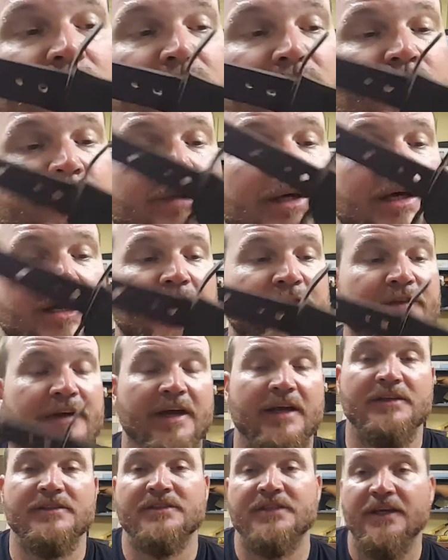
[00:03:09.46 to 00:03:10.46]
Man, I've
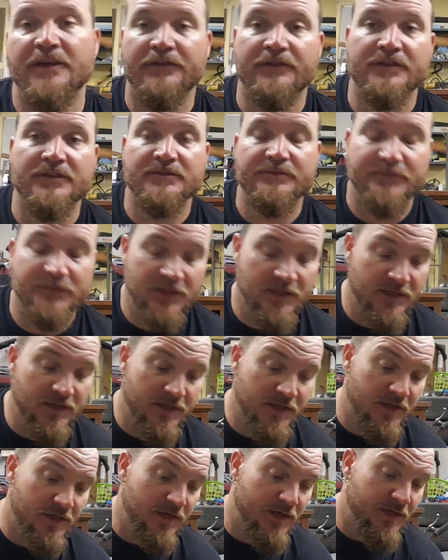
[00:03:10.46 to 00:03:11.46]
had this thing
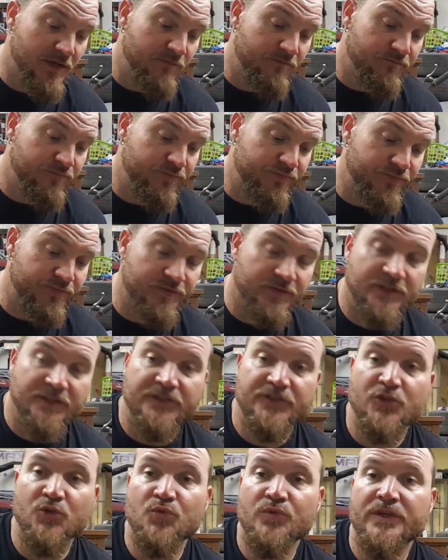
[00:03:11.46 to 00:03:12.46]
for
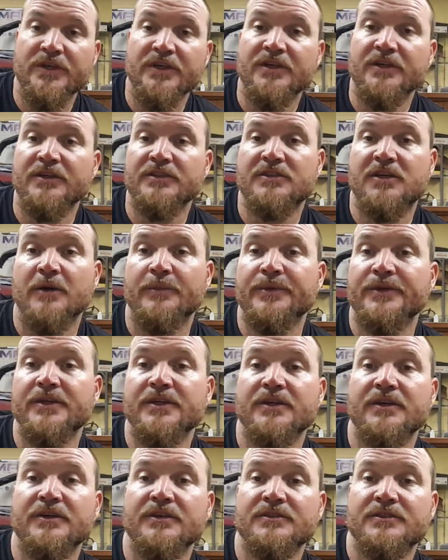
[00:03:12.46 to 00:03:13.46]
2 years, couple
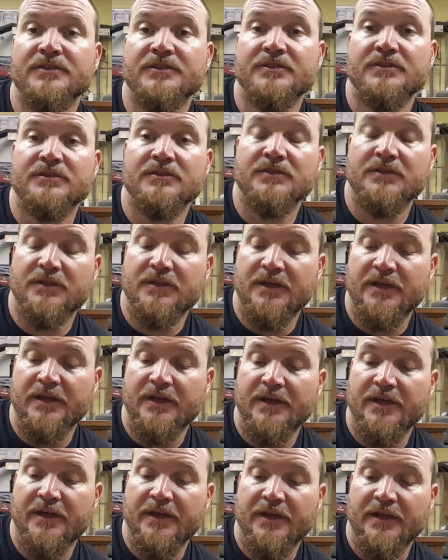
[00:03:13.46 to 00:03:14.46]
years.
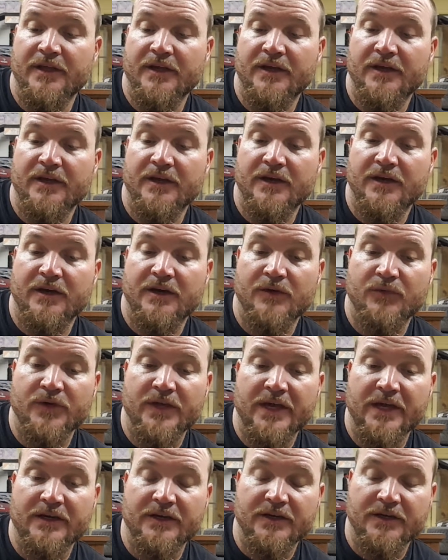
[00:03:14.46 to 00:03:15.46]
And we
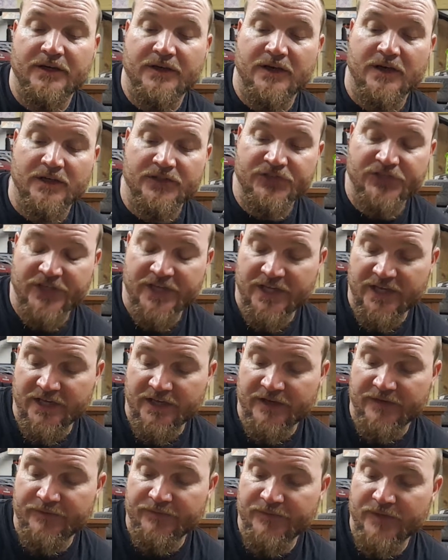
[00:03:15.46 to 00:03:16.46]
had a
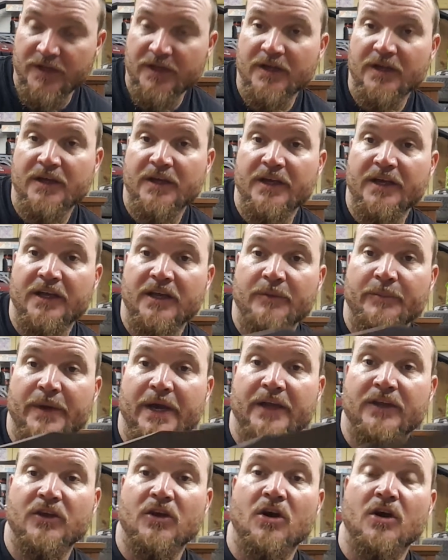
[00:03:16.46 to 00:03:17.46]
shed in the
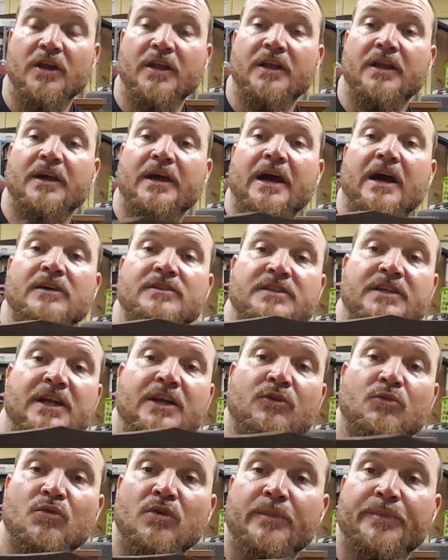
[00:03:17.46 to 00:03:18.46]
backyard of the house that I
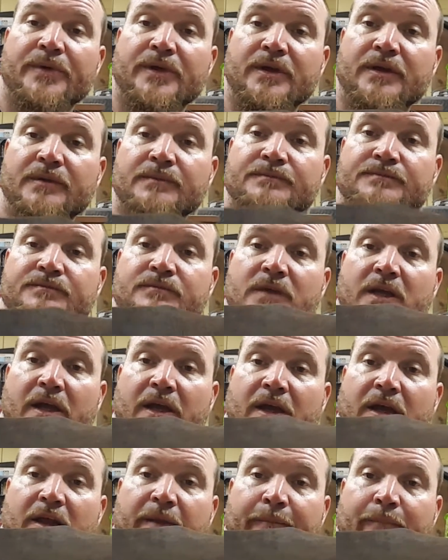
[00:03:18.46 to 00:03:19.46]
grew up in,
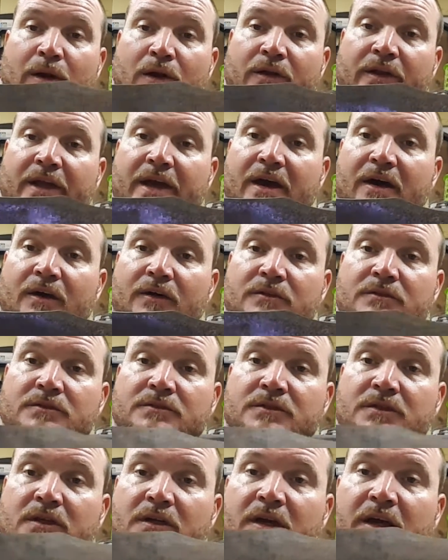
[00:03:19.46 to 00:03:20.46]
and it burned down,
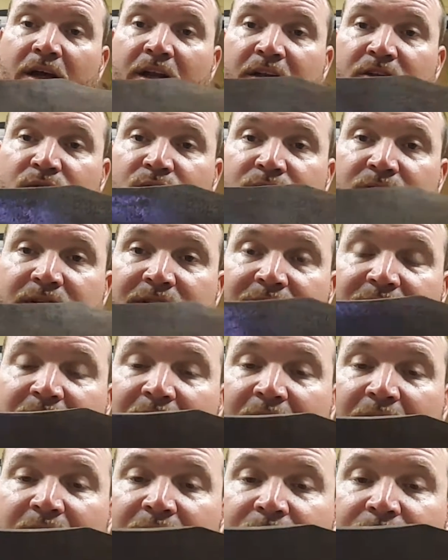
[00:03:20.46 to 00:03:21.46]
and this was
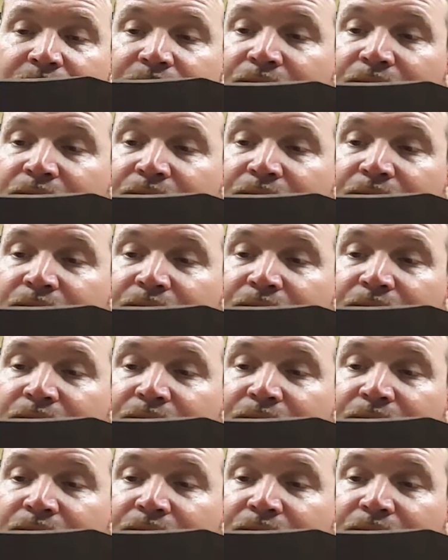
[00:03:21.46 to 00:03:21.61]
inside it.